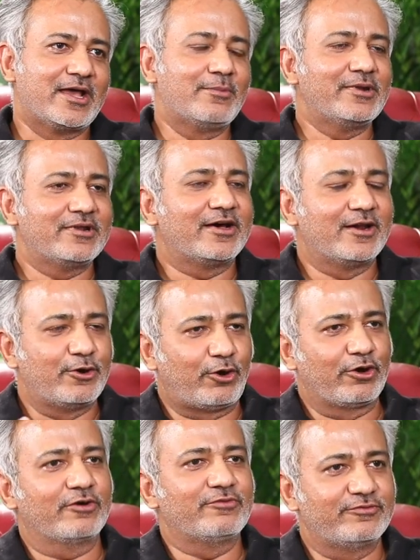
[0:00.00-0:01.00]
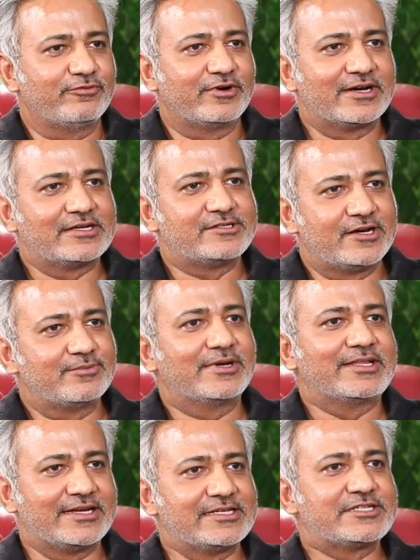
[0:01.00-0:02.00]
I mean, a lot of work is done
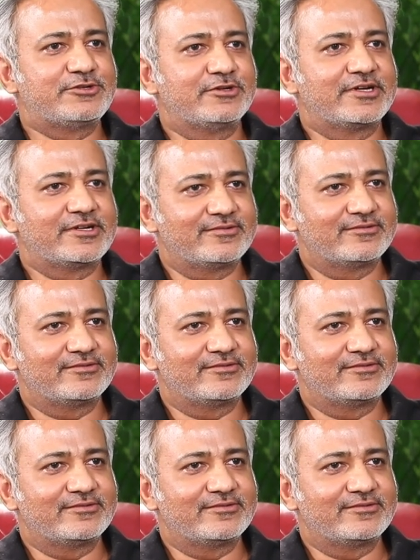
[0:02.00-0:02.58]
by the rescuer